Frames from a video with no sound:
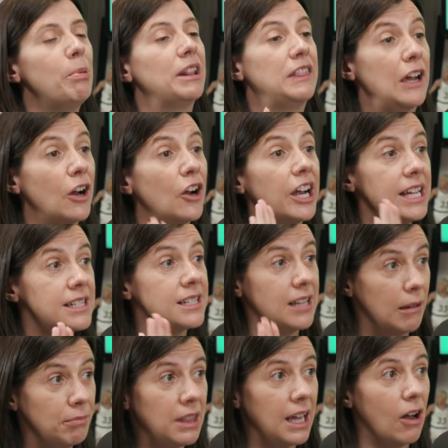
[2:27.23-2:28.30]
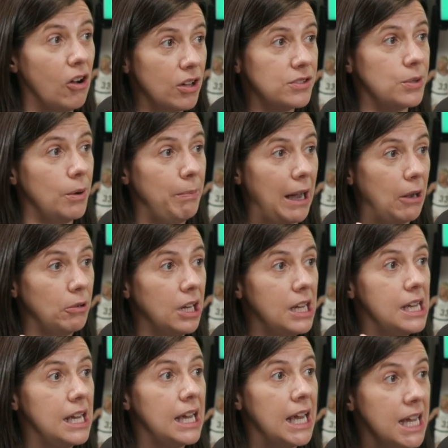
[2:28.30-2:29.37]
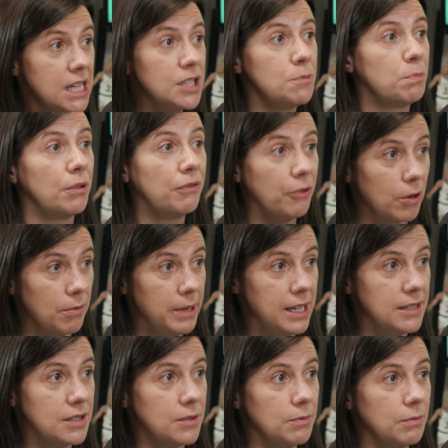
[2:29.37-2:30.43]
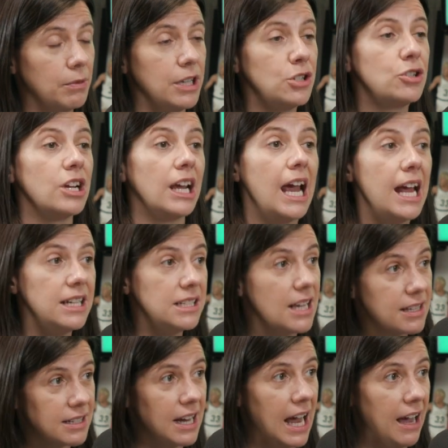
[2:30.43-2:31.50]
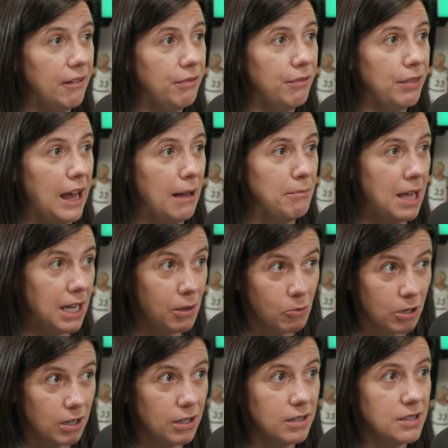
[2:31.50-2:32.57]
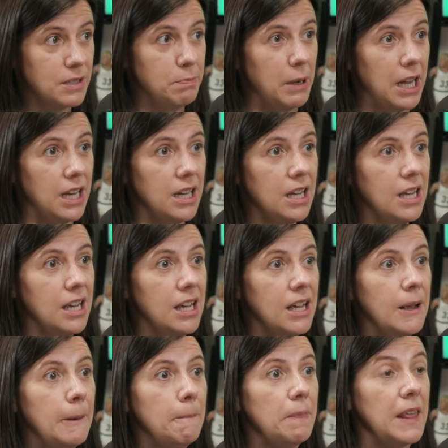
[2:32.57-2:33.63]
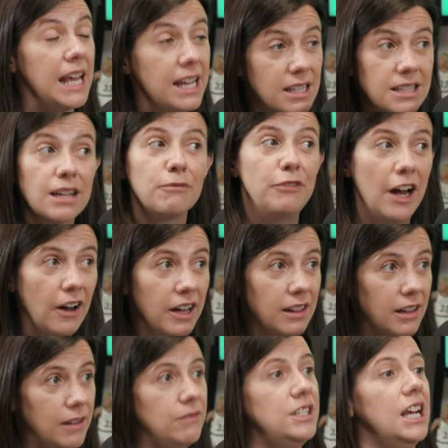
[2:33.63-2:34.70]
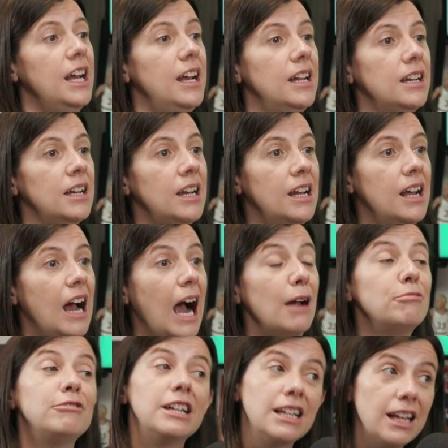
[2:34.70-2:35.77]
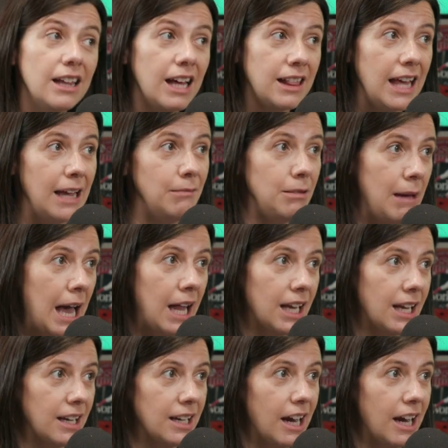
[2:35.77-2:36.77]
but there is something also about his performance, which again doesn't have that many words, but is like very lived in. I really like the Amy Madigan